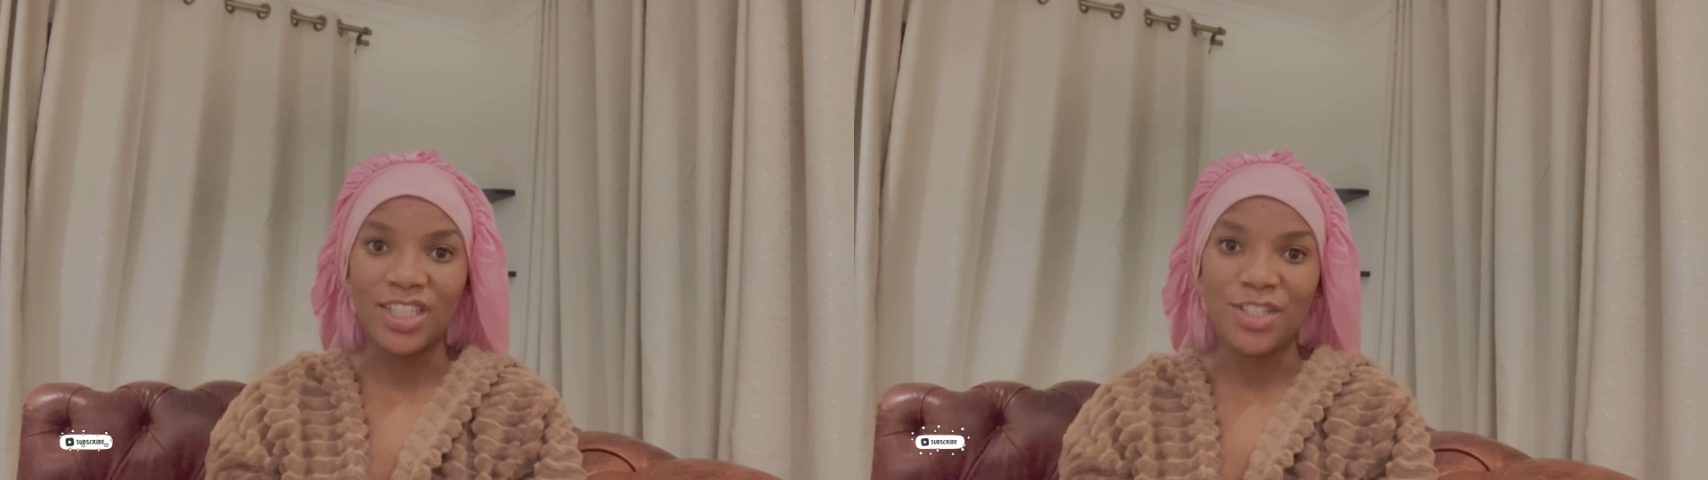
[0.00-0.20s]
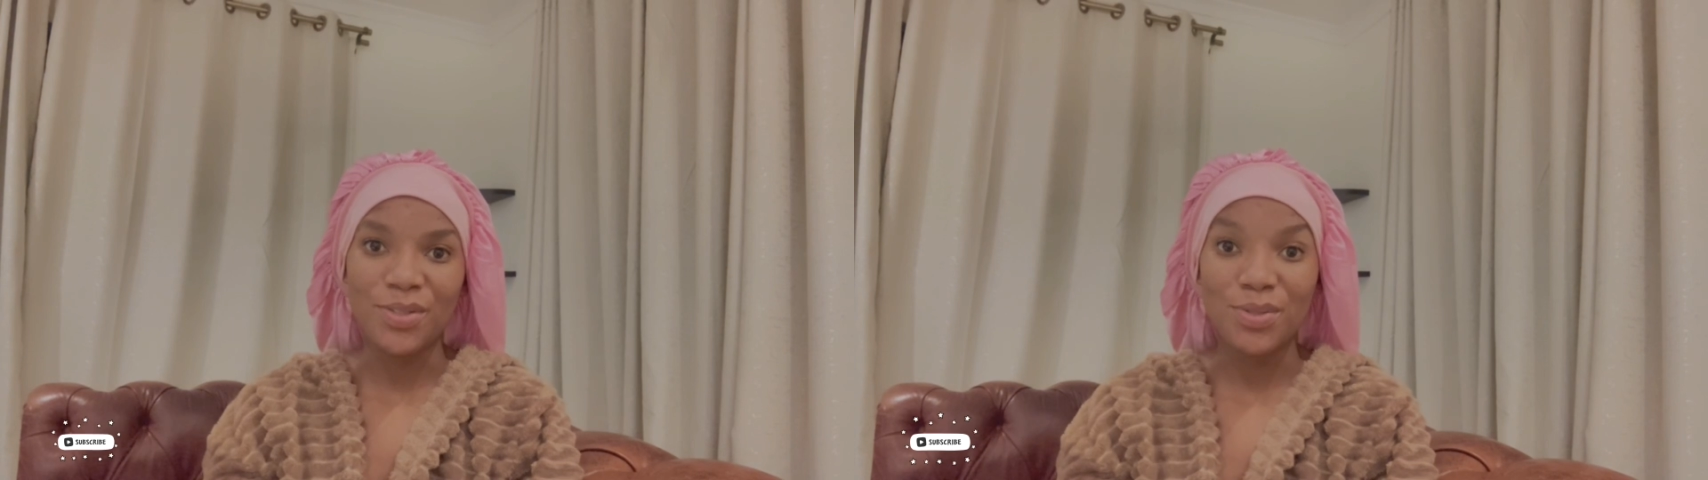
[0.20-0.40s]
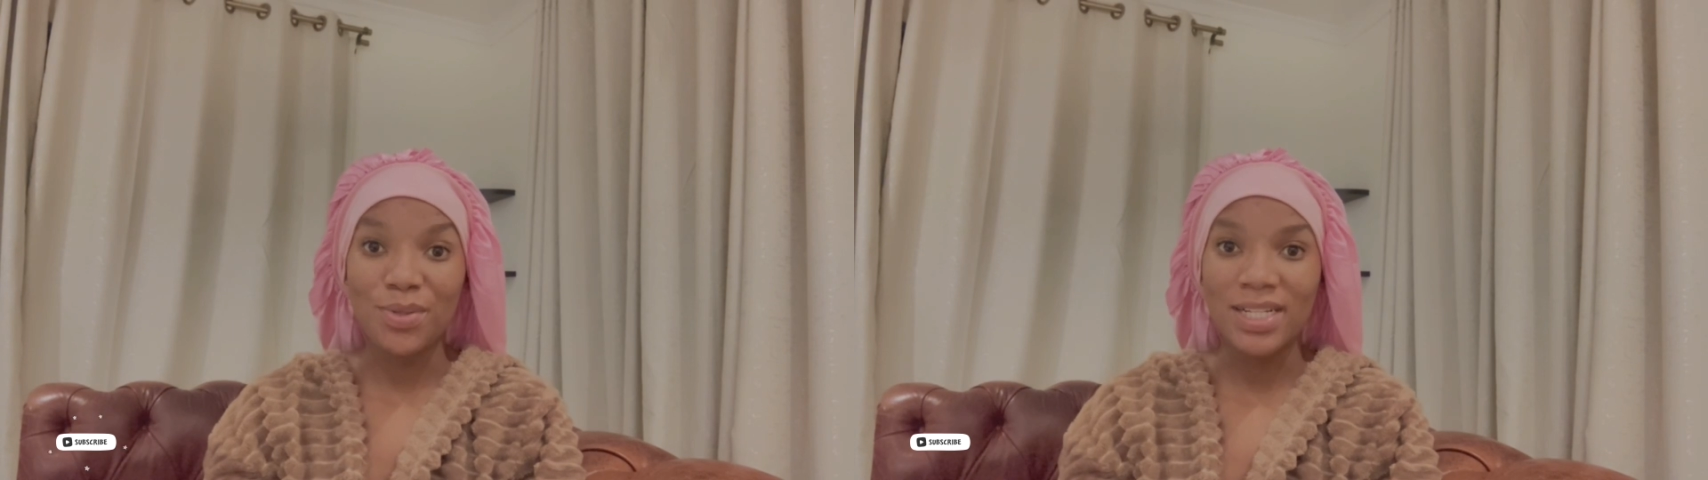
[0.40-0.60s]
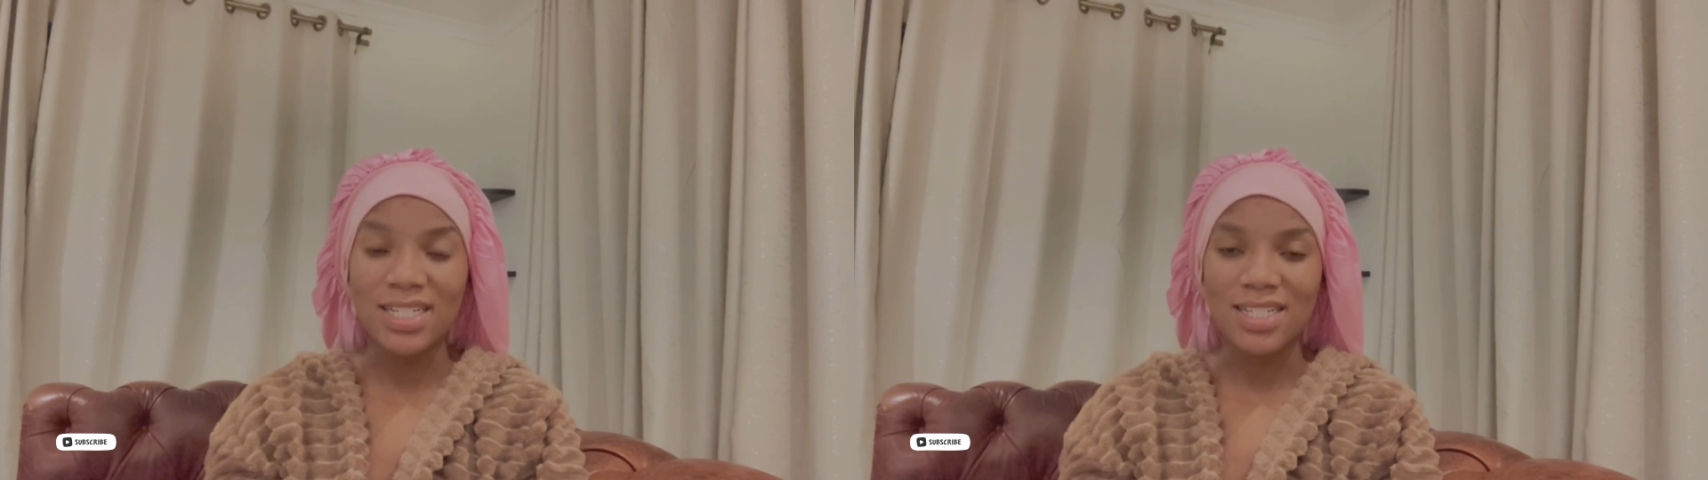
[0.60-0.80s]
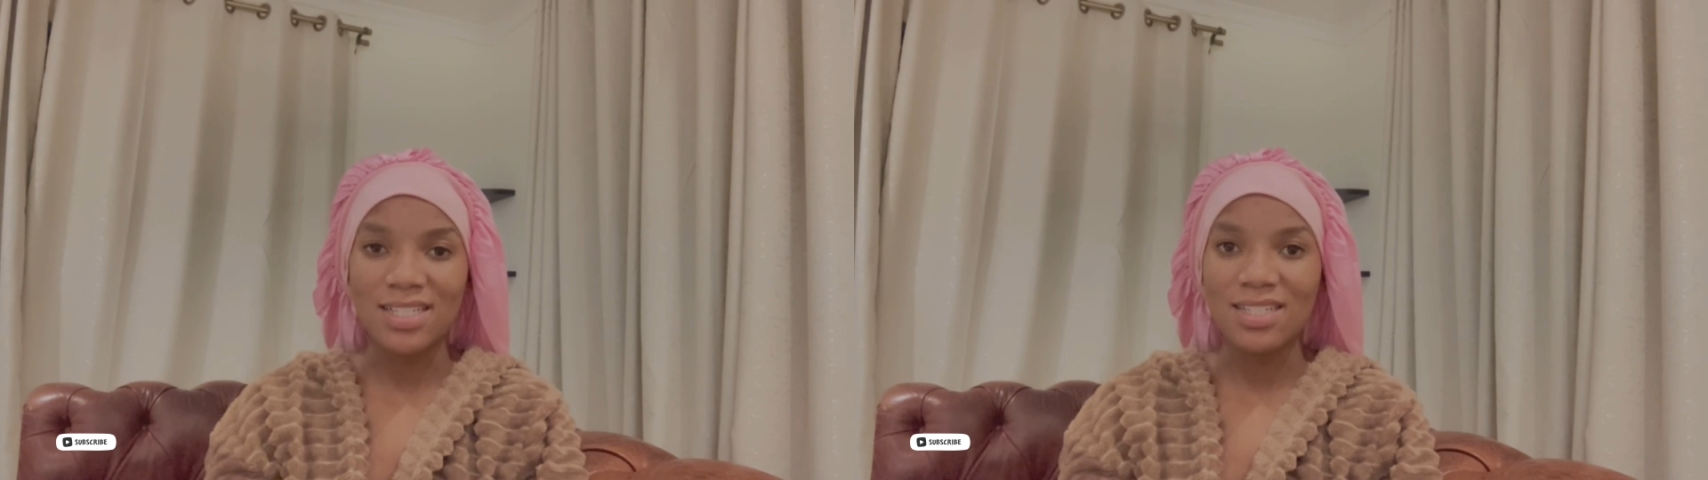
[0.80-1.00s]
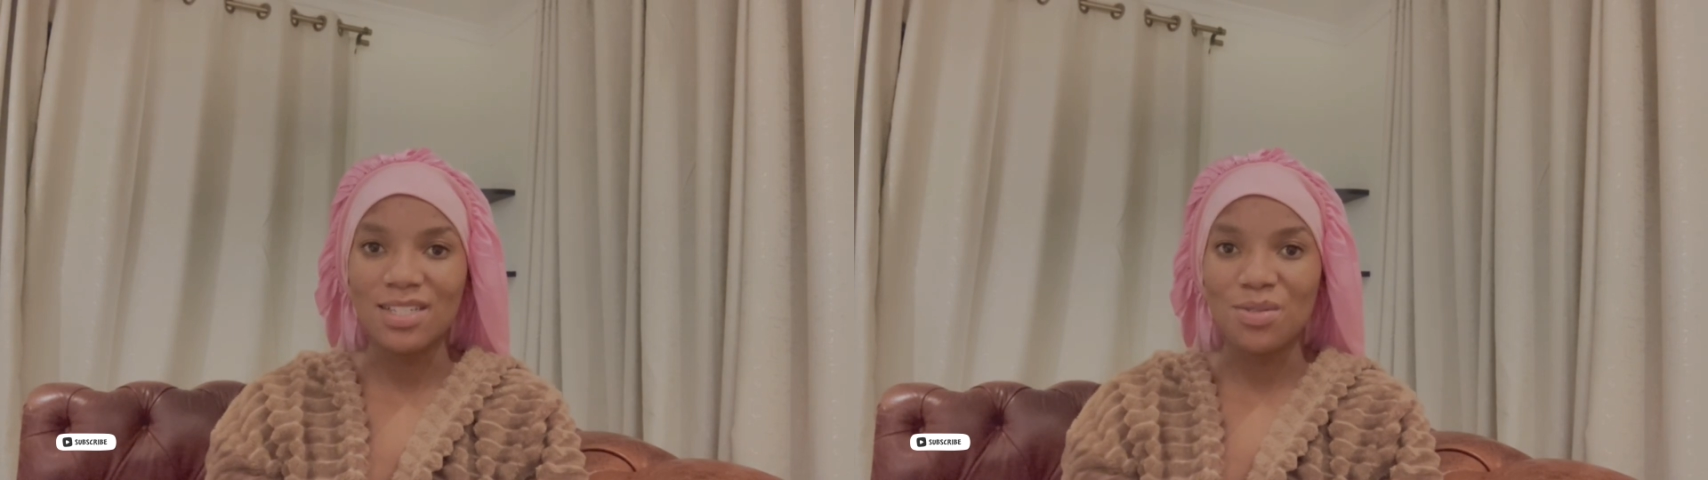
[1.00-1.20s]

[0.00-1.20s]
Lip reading: in your 20s.